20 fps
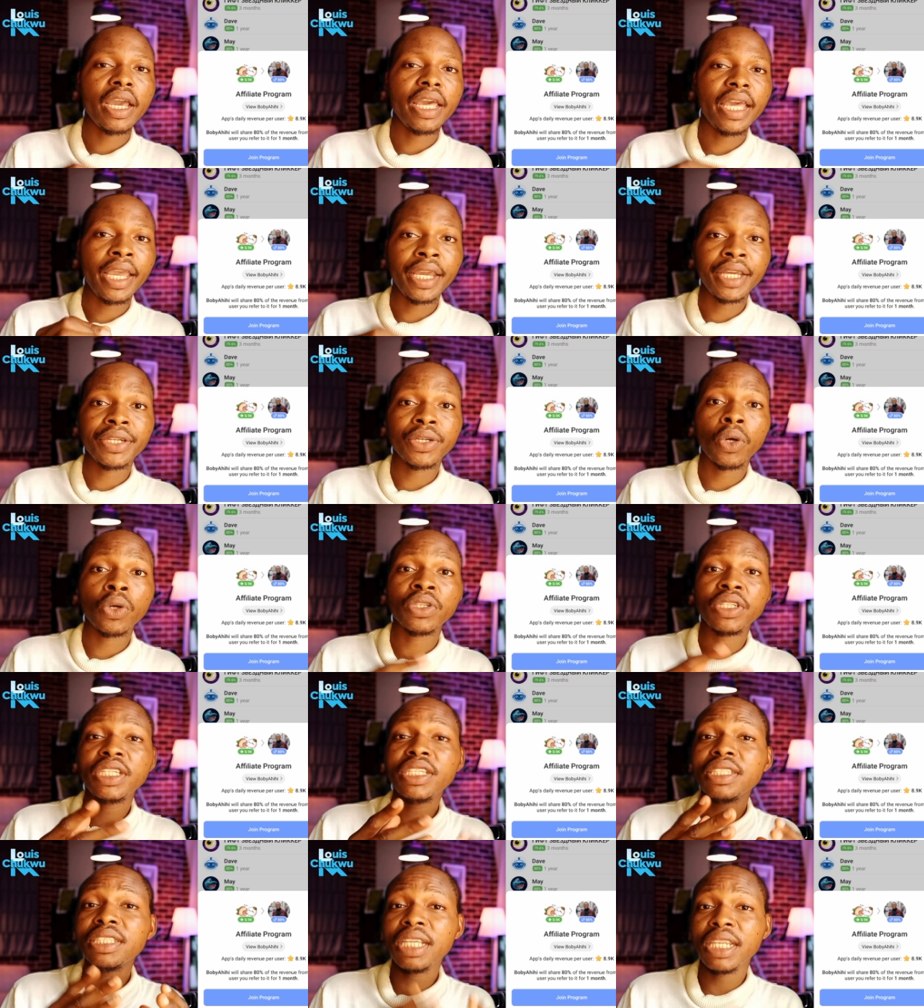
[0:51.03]
And on
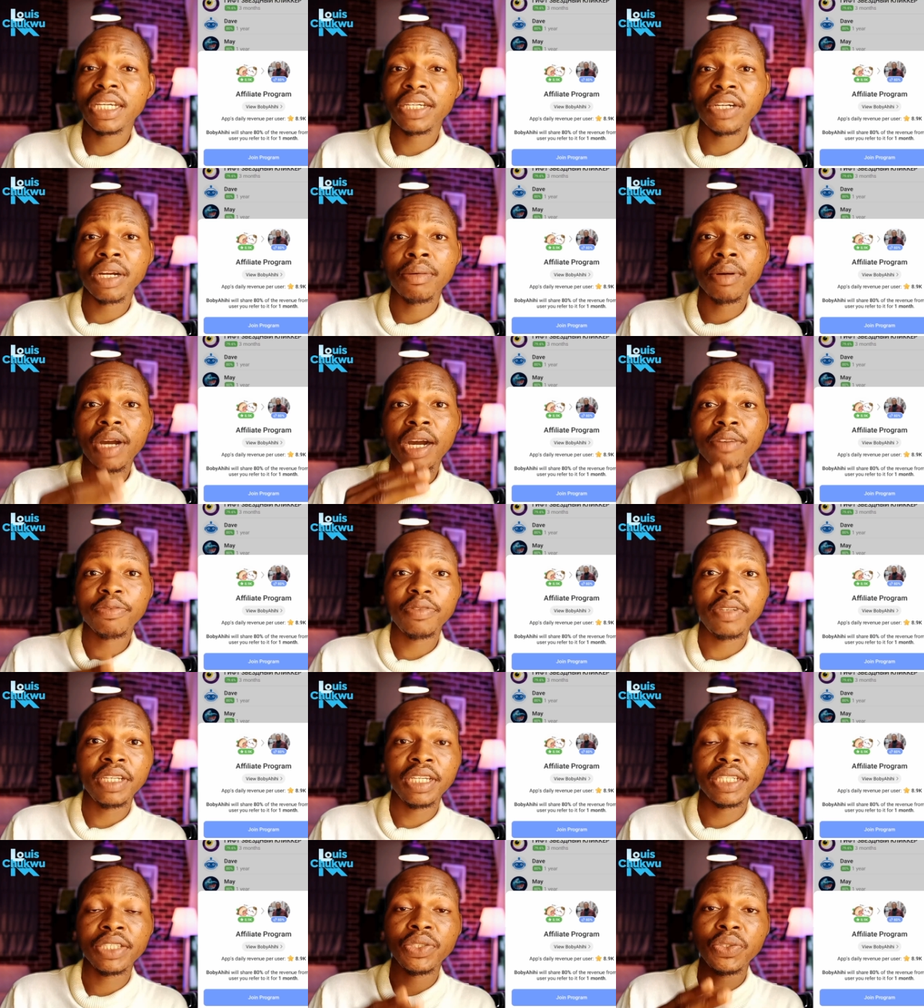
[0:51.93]
this Telegram
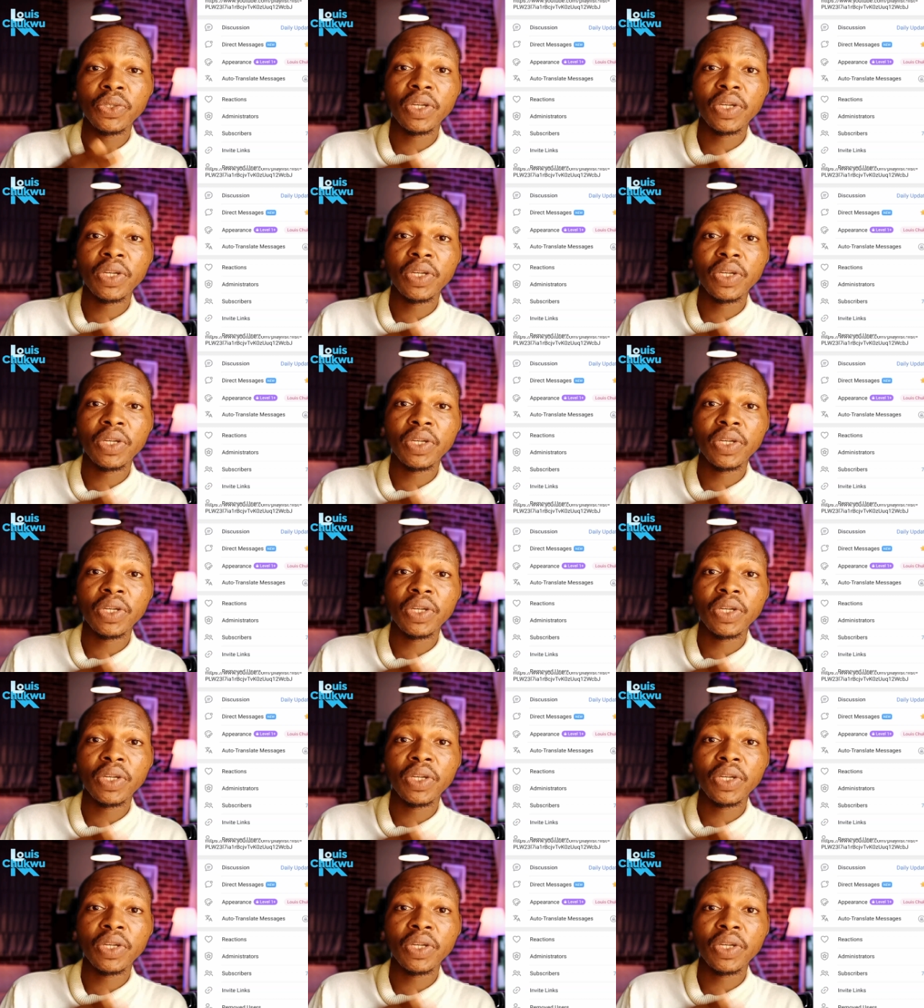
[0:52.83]
affiliate,